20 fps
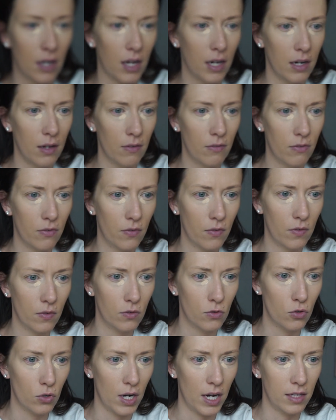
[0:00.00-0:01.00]
kind of
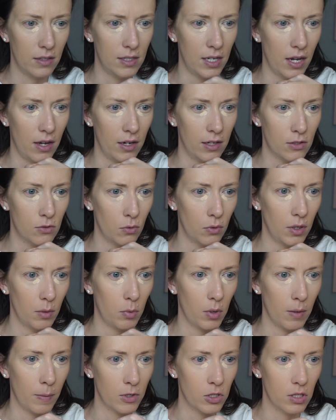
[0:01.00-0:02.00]
dried down. It's really
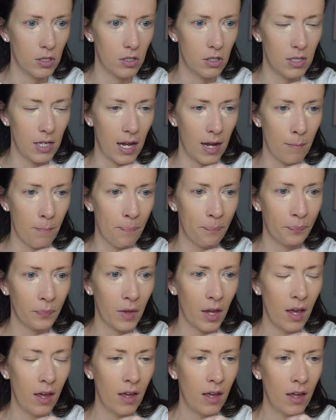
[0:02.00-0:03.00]
pretty much the same
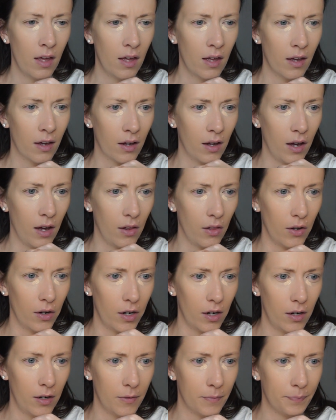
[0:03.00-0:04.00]

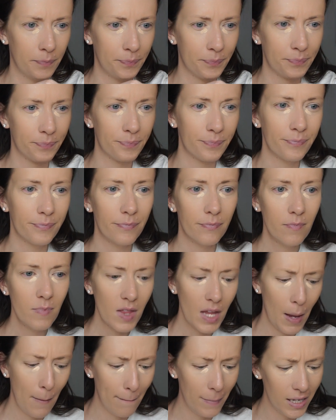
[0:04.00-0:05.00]
color.
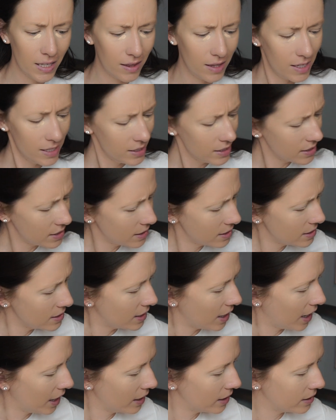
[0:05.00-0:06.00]
But this does
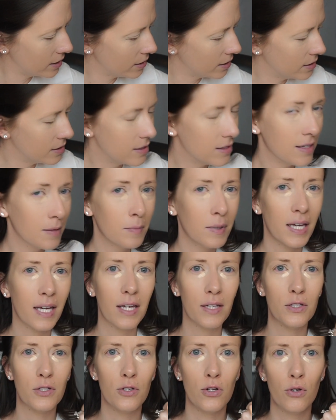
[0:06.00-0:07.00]
not seem like
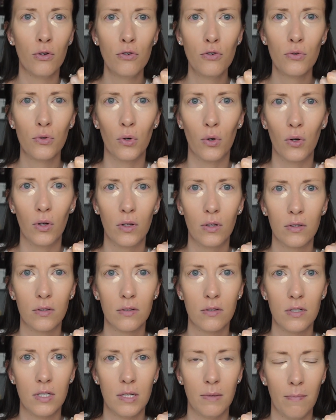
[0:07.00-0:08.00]
it's neutral
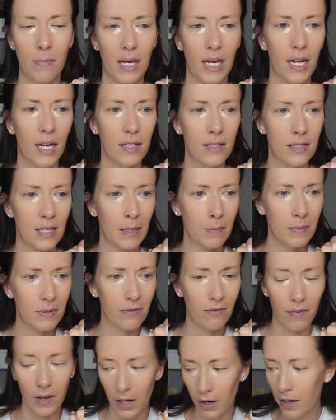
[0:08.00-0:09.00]
to me. It seems
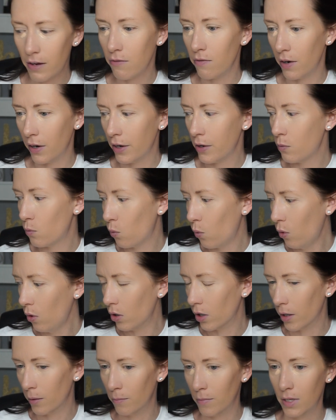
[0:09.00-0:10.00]
very, very
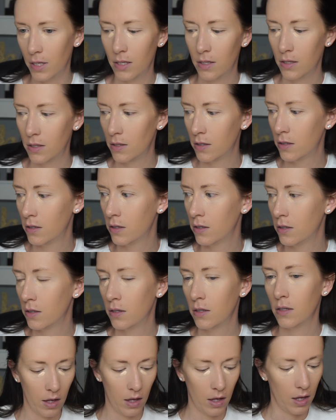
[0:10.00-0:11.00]
warm.
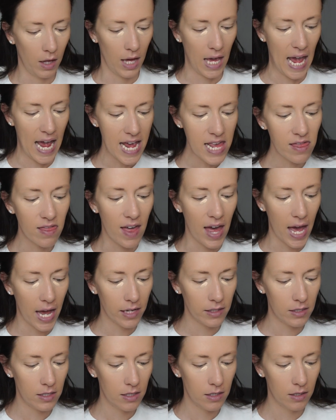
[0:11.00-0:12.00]
I hate
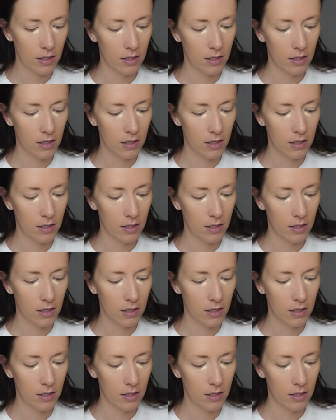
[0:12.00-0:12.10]
that.